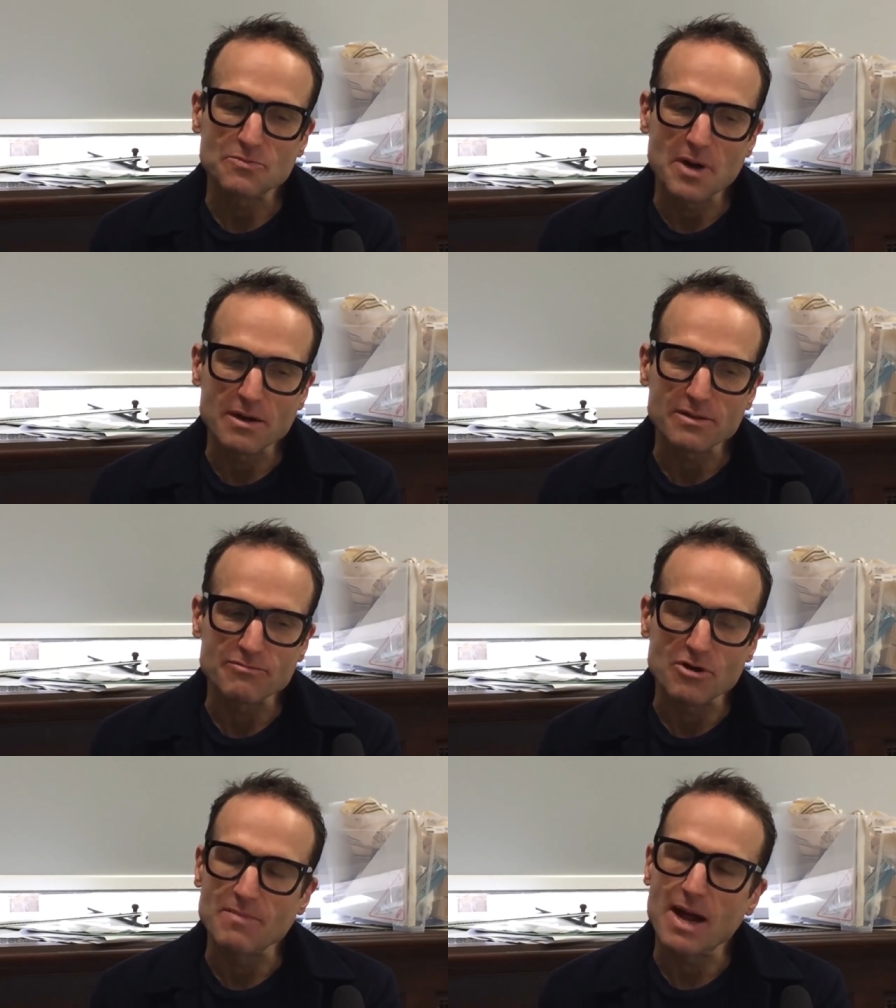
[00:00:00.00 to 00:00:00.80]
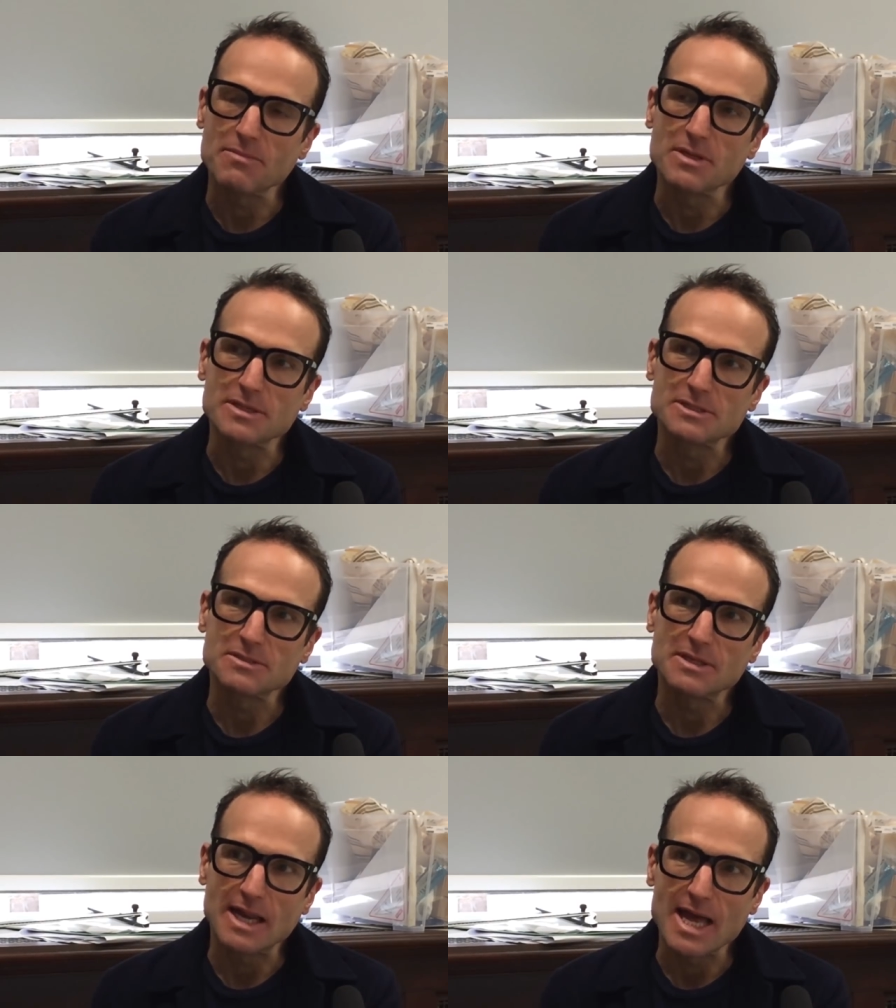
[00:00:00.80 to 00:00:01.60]
part of the roadmap that
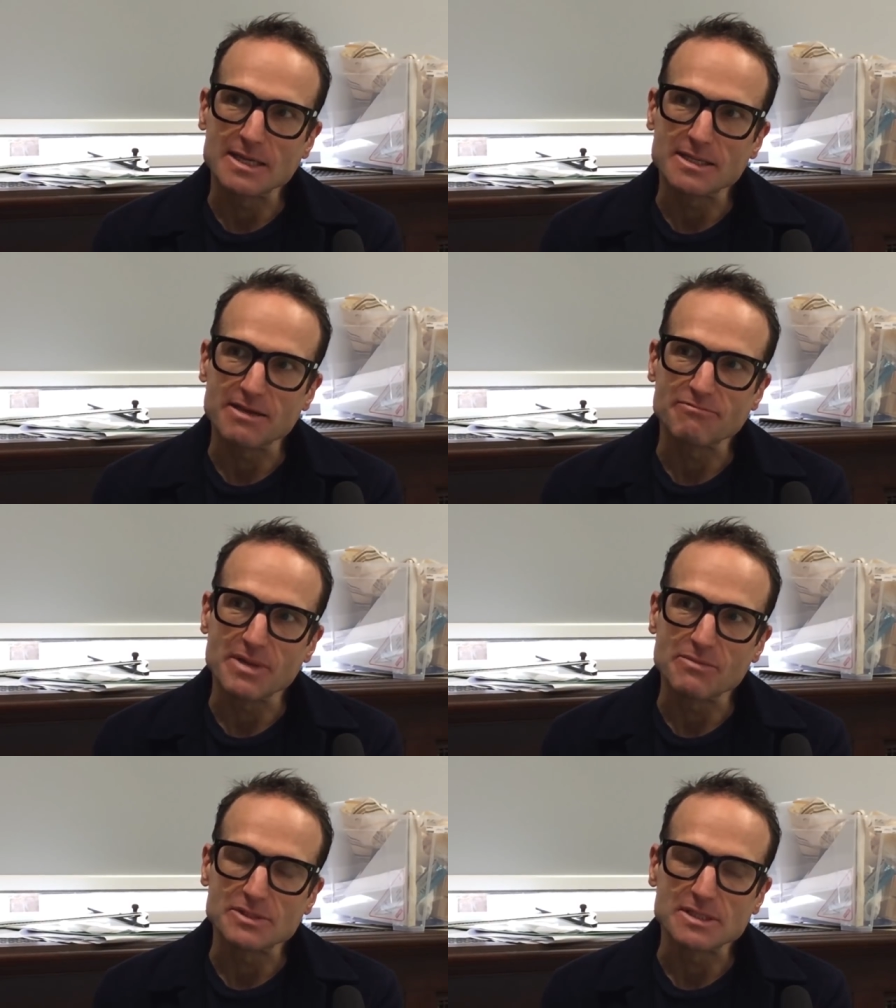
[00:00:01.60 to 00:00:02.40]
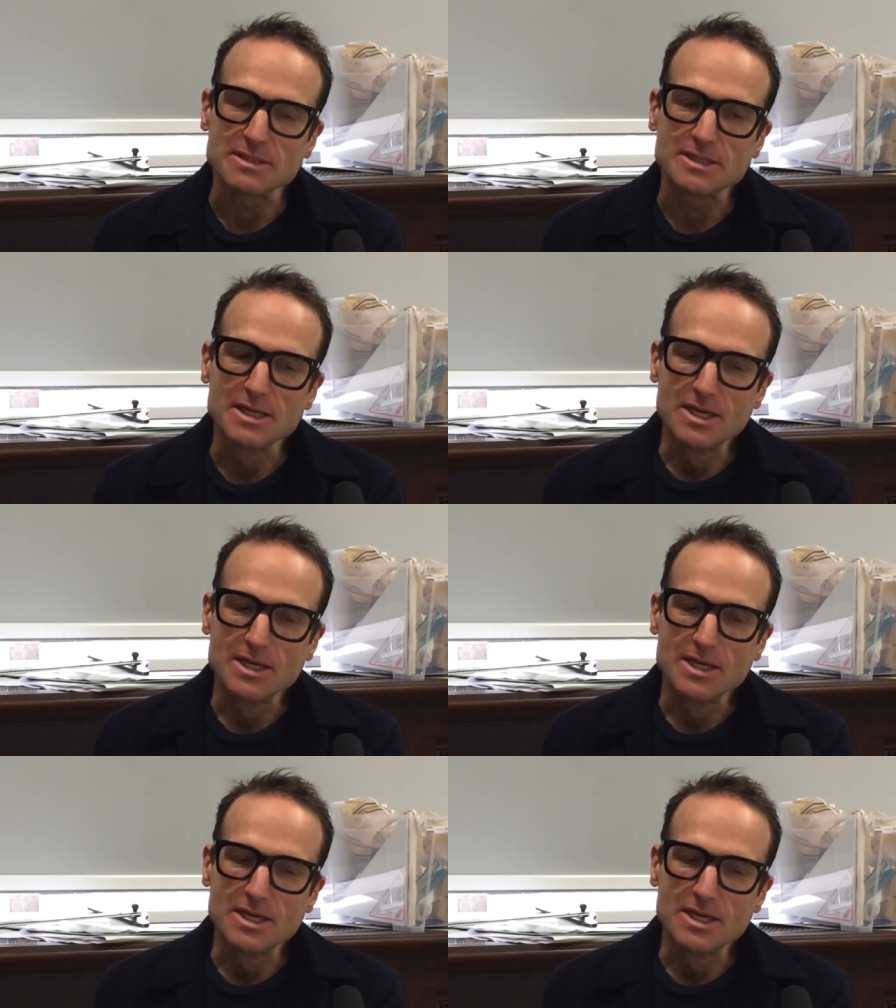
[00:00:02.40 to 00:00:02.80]
Glenn had given me was that